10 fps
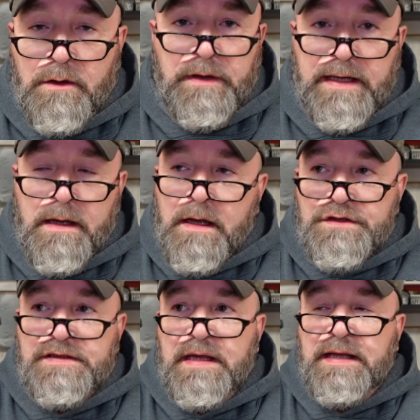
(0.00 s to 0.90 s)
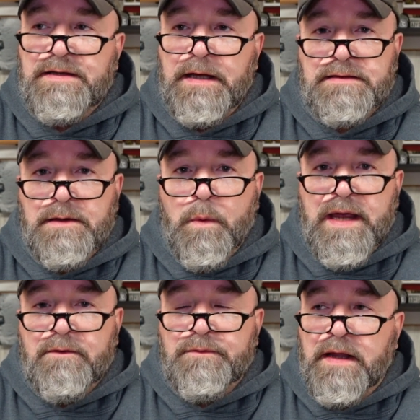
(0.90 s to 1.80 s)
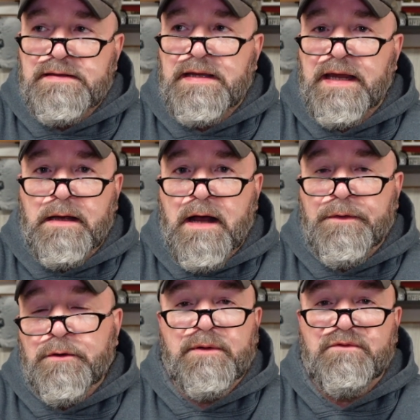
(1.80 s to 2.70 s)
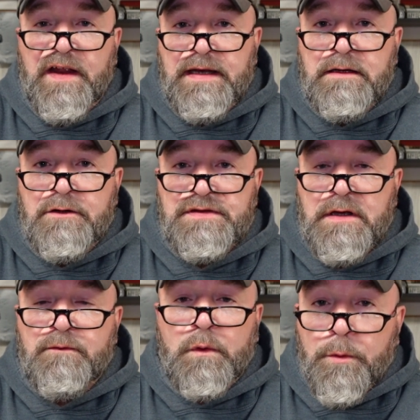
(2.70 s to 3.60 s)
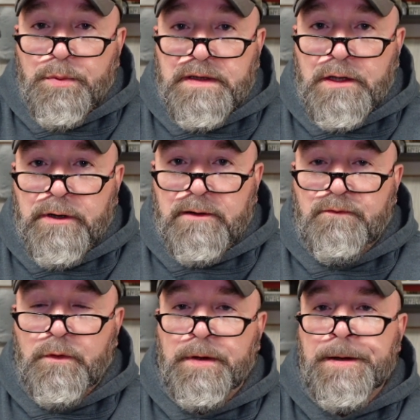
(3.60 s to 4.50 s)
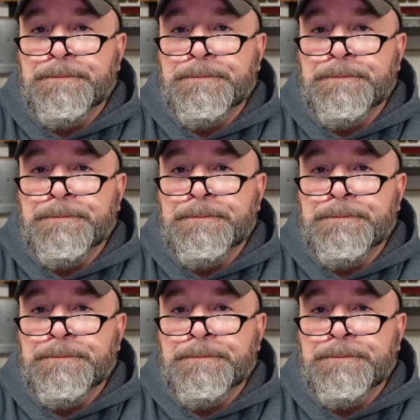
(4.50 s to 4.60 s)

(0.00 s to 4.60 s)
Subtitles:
like just it's a way of saying either defending yourself or procuring food.